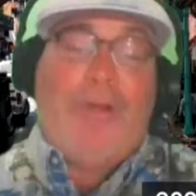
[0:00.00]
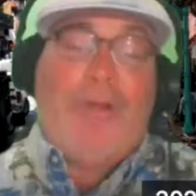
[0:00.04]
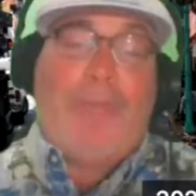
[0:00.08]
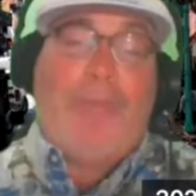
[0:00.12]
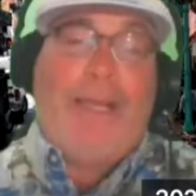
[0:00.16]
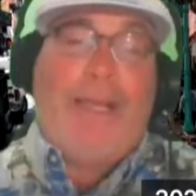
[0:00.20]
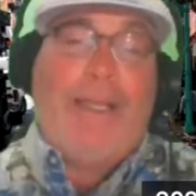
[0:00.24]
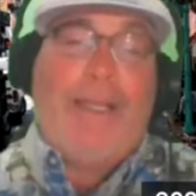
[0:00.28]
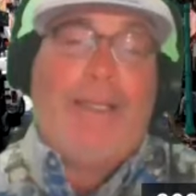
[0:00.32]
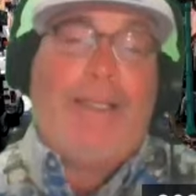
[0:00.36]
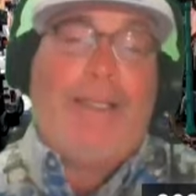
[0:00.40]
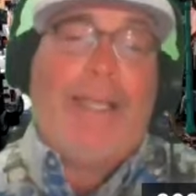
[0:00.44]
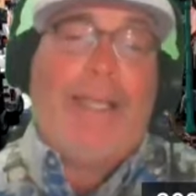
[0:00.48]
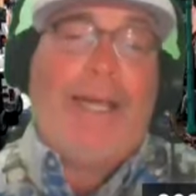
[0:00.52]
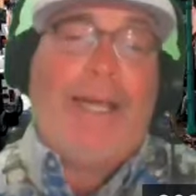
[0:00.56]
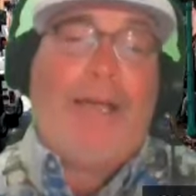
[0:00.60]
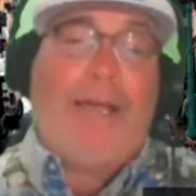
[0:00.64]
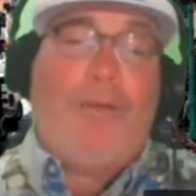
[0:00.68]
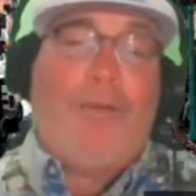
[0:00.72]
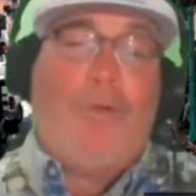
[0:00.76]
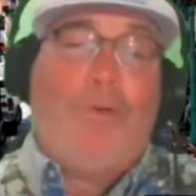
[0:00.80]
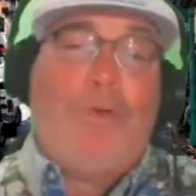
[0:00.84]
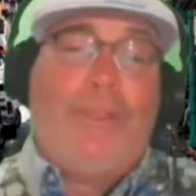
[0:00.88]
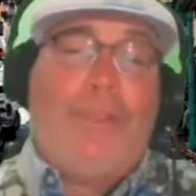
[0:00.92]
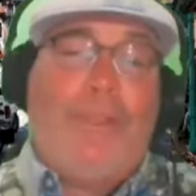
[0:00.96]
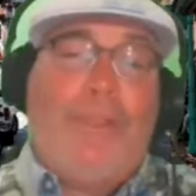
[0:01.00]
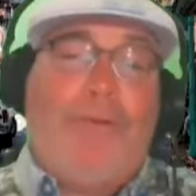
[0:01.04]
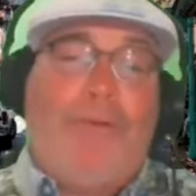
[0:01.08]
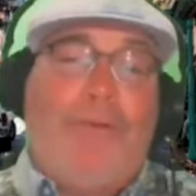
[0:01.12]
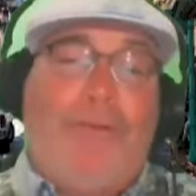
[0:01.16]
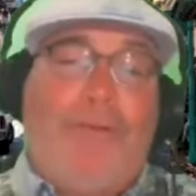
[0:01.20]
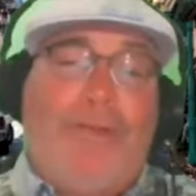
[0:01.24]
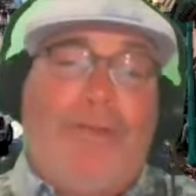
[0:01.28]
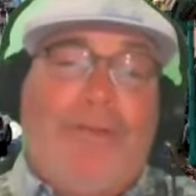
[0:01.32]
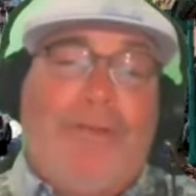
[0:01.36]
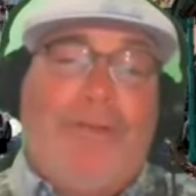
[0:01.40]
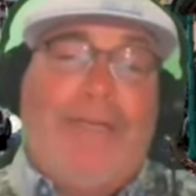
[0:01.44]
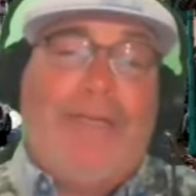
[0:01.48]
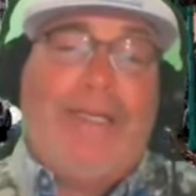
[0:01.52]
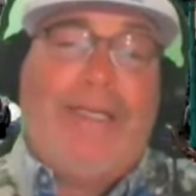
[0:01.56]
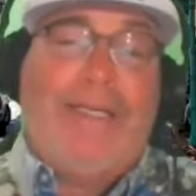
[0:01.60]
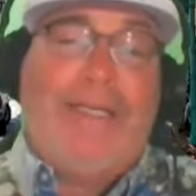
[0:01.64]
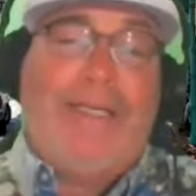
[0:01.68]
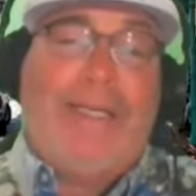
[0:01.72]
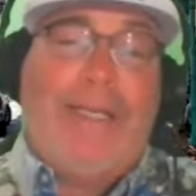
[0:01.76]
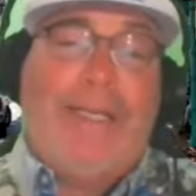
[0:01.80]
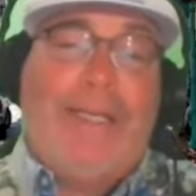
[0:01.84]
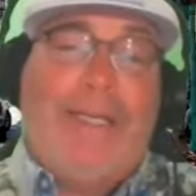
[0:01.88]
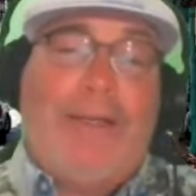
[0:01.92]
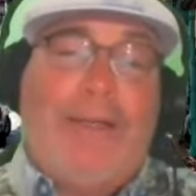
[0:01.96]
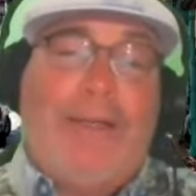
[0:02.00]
buy a Lagavulin 16 there.